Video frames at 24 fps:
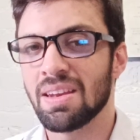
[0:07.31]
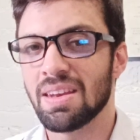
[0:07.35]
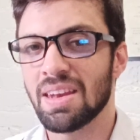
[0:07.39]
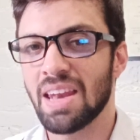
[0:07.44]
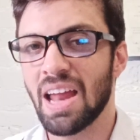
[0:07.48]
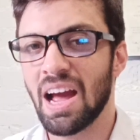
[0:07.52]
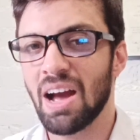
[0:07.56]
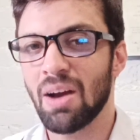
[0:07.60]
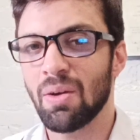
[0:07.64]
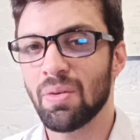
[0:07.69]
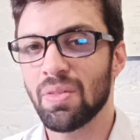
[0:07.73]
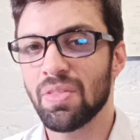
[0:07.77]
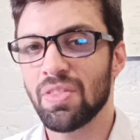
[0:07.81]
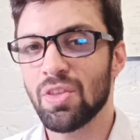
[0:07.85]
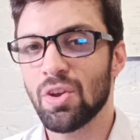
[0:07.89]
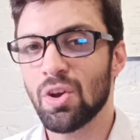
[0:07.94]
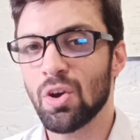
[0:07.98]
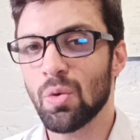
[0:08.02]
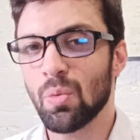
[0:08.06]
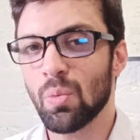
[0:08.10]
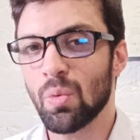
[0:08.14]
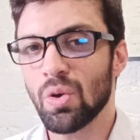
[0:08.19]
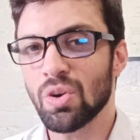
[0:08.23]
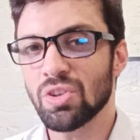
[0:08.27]
Now, there
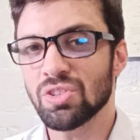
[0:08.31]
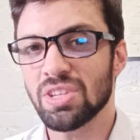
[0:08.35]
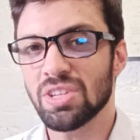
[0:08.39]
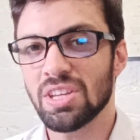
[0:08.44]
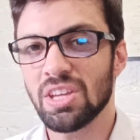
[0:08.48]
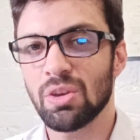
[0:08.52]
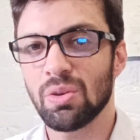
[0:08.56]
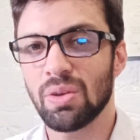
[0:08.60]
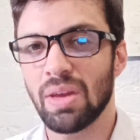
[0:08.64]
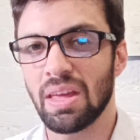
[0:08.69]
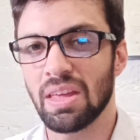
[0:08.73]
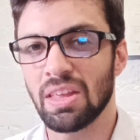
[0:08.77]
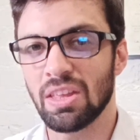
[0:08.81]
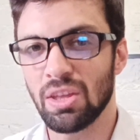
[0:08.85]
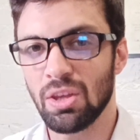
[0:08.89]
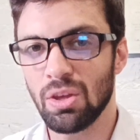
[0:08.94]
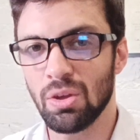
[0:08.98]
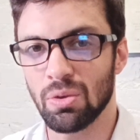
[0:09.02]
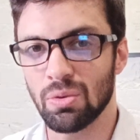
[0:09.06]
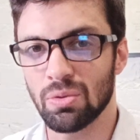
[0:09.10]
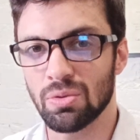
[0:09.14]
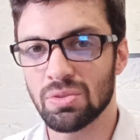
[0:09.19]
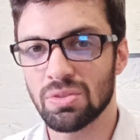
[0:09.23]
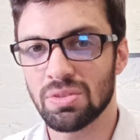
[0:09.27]
are words that you can
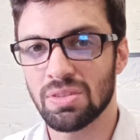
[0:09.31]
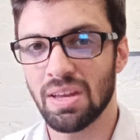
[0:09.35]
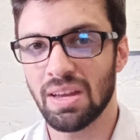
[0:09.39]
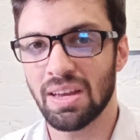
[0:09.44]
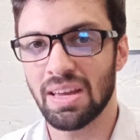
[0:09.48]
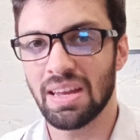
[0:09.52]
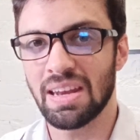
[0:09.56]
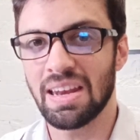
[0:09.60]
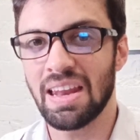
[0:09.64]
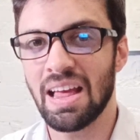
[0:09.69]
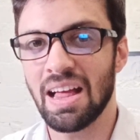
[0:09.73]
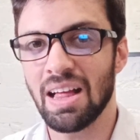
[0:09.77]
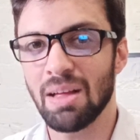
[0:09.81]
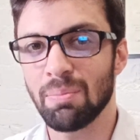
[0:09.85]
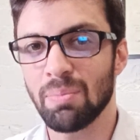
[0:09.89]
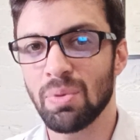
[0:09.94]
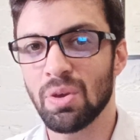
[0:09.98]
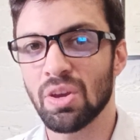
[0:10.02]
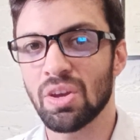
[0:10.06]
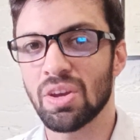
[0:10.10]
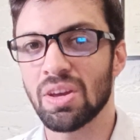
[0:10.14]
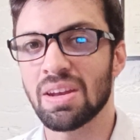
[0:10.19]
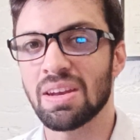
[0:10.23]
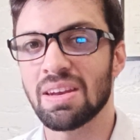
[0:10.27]
use that can help
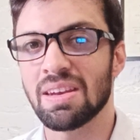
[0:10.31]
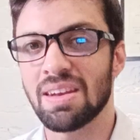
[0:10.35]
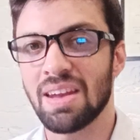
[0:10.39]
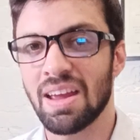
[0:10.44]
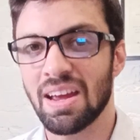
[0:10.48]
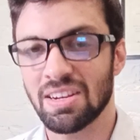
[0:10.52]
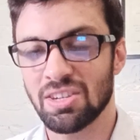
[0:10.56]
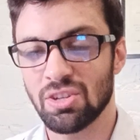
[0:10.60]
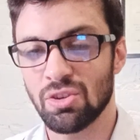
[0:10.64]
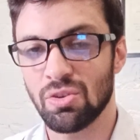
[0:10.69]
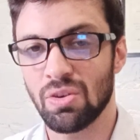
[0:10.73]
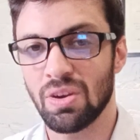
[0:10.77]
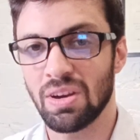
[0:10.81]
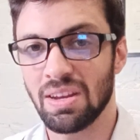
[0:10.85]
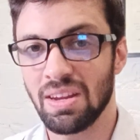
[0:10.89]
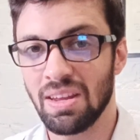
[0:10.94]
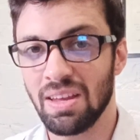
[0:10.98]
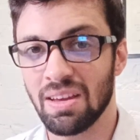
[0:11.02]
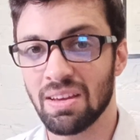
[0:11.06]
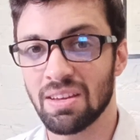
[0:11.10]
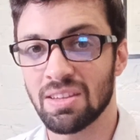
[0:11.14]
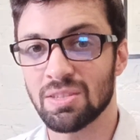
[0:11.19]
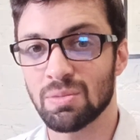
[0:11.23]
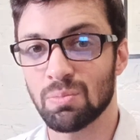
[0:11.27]
you connect your
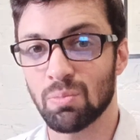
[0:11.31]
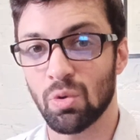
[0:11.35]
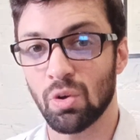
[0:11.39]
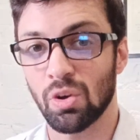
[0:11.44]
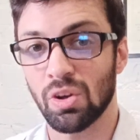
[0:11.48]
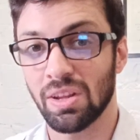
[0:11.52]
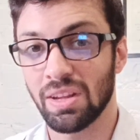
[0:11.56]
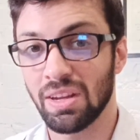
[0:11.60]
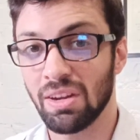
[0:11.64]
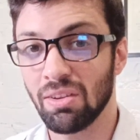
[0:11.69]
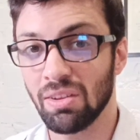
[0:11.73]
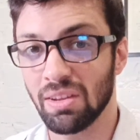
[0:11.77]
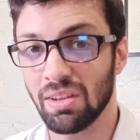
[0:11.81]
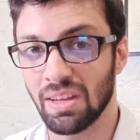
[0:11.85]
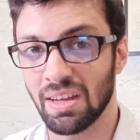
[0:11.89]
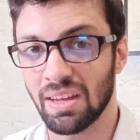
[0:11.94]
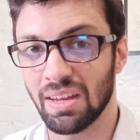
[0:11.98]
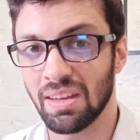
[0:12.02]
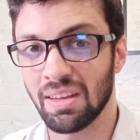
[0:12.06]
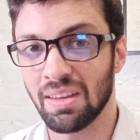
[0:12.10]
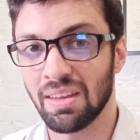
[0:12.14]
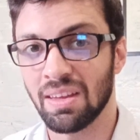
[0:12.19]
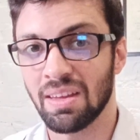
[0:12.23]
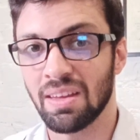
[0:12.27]
ideas more
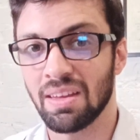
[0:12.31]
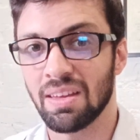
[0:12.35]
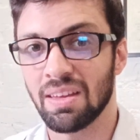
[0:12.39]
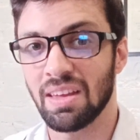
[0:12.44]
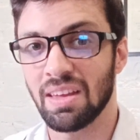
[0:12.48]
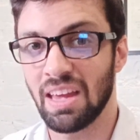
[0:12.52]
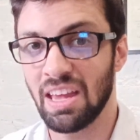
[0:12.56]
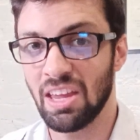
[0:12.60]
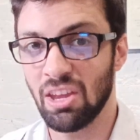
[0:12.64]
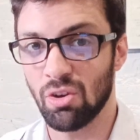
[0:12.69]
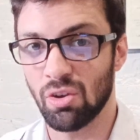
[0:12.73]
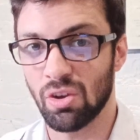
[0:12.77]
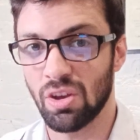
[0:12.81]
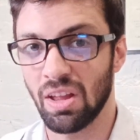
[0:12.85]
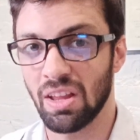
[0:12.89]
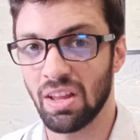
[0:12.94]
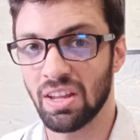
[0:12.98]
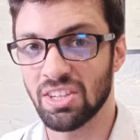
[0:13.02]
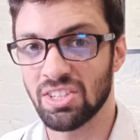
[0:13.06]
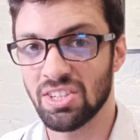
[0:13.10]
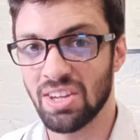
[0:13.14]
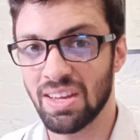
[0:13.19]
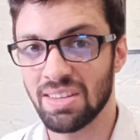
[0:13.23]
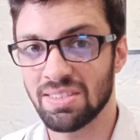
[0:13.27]
clearly in your
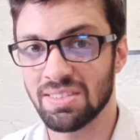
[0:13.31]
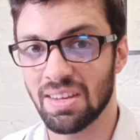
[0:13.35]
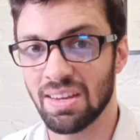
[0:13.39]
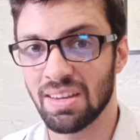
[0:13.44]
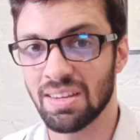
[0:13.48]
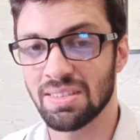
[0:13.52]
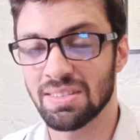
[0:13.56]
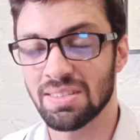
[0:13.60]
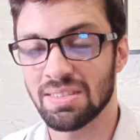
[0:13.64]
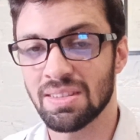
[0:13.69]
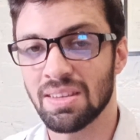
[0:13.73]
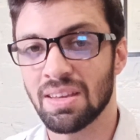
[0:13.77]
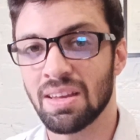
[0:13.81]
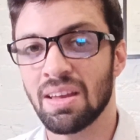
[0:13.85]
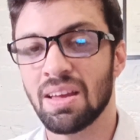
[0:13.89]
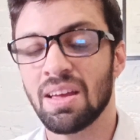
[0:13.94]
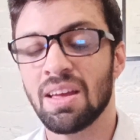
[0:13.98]
college essays.